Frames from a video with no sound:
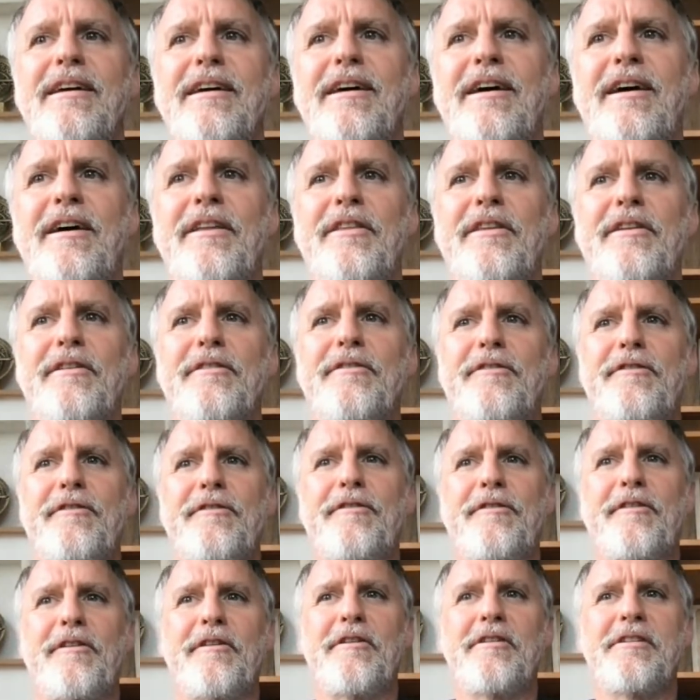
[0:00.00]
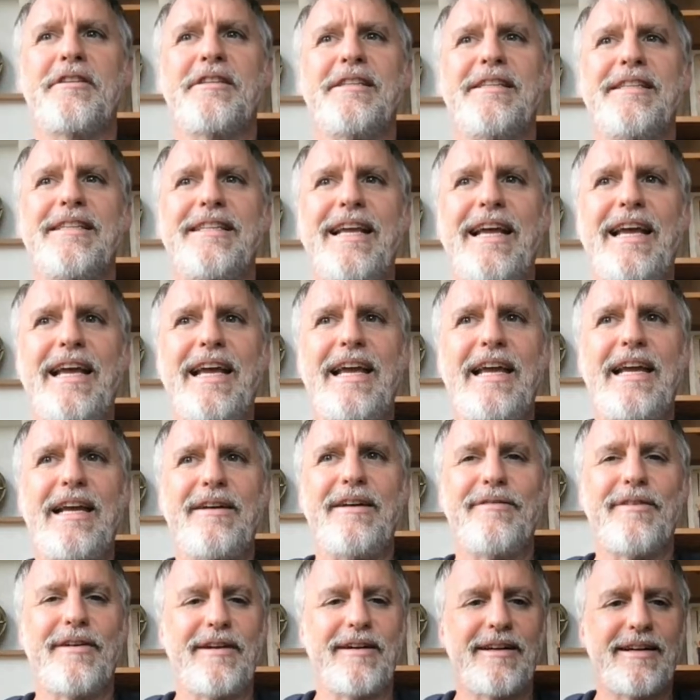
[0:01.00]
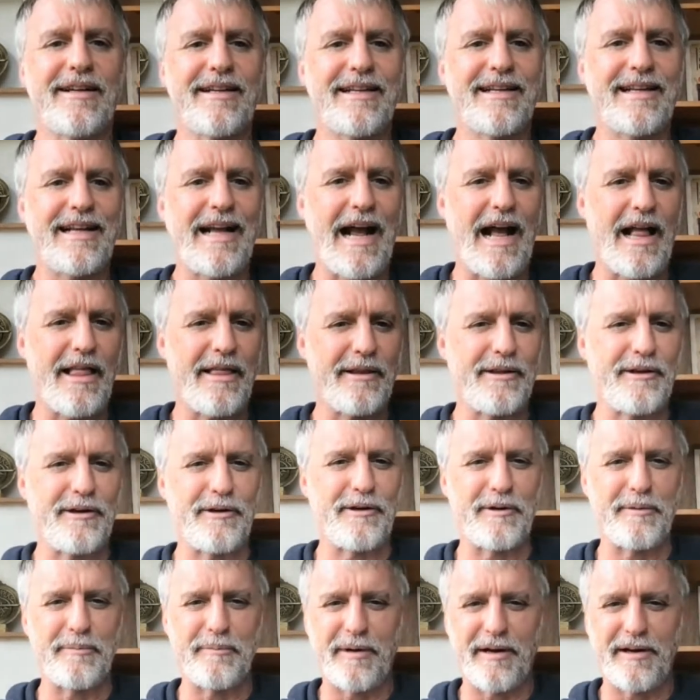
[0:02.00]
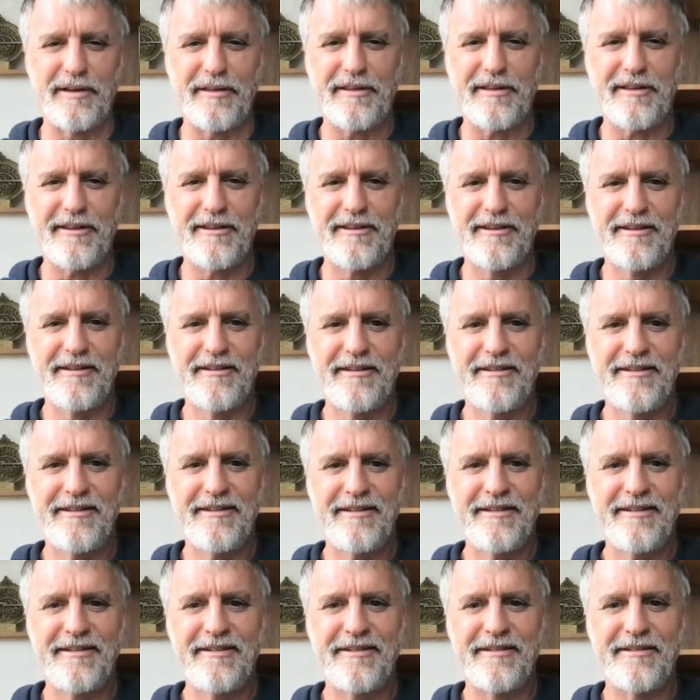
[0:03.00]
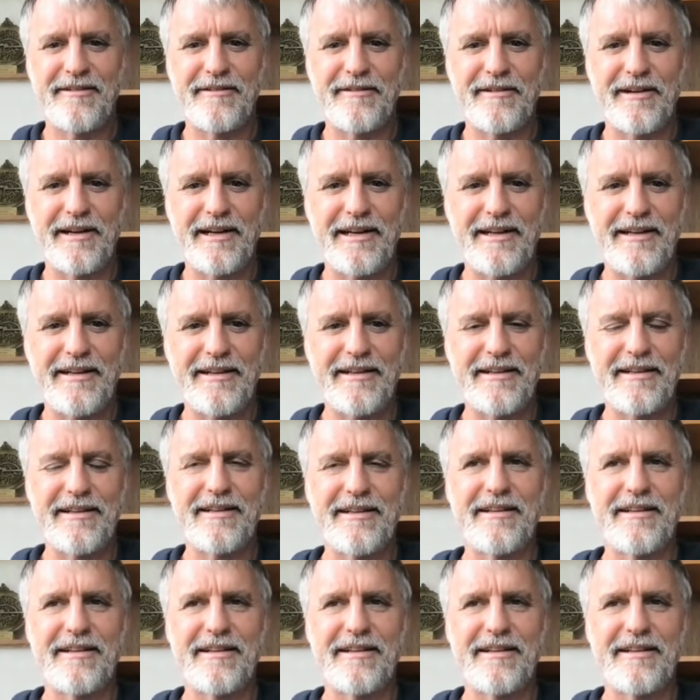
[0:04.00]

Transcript: on the first day of a calendar month, right?